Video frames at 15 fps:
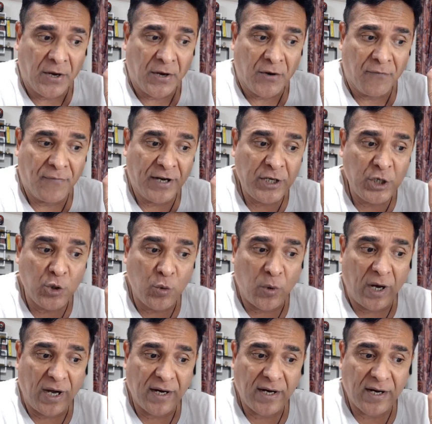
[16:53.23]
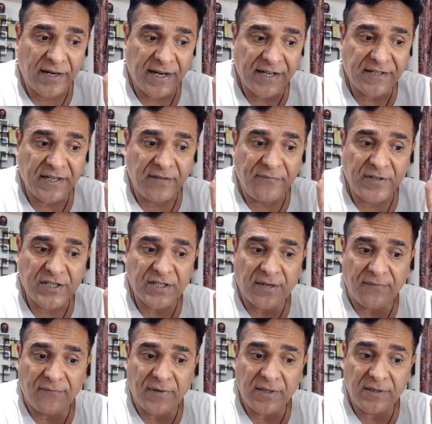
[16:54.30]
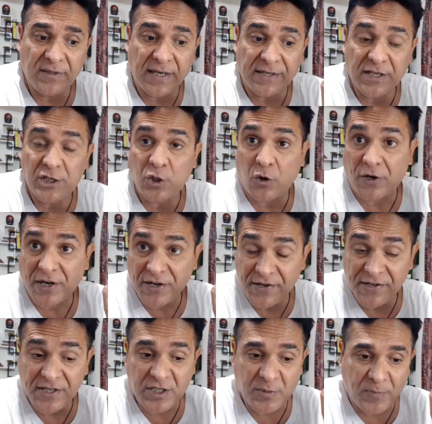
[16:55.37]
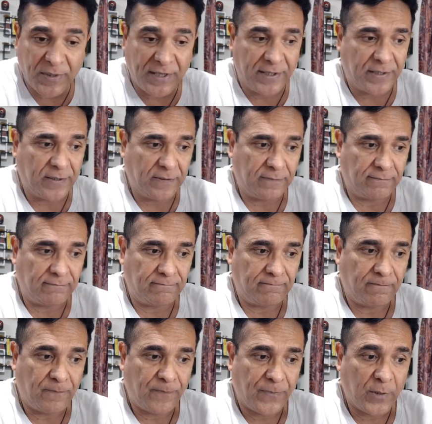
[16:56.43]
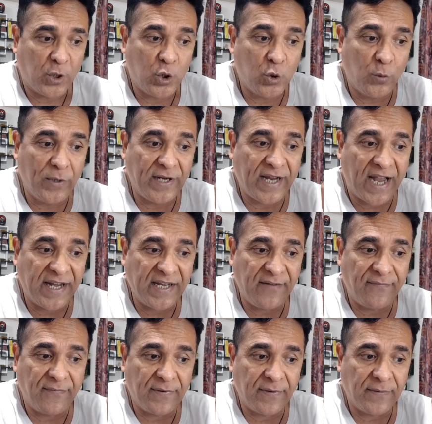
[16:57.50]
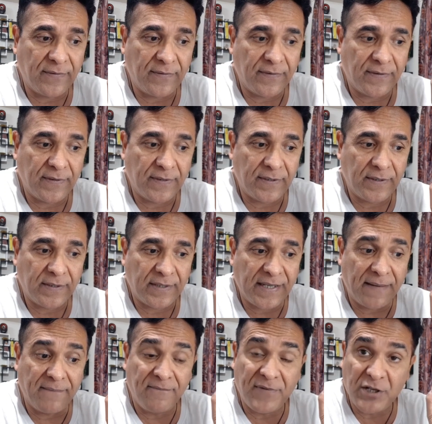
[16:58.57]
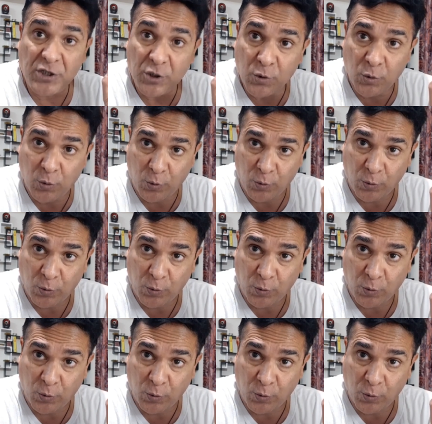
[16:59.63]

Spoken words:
when you are connected with someone that is your kindred spirit. You will carry them with you.